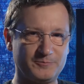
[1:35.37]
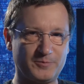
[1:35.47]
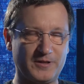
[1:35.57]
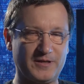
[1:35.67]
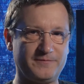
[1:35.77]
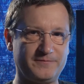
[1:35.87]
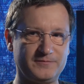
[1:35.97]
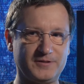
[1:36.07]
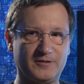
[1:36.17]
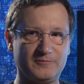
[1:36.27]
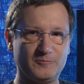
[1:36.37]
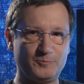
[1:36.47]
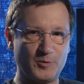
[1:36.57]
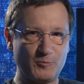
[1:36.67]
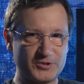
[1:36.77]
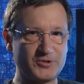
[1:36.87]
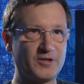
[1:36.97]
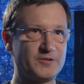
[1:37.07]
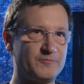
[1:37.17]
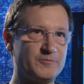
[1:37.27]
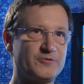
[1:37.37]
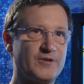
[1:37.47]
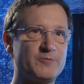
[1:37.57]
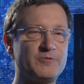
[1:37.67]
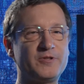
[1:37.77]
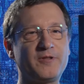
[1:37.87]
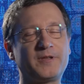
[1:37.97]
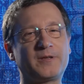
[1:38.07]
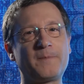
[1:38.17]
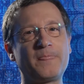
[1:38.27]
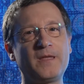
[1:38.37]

But we're starting from scratch with nothing.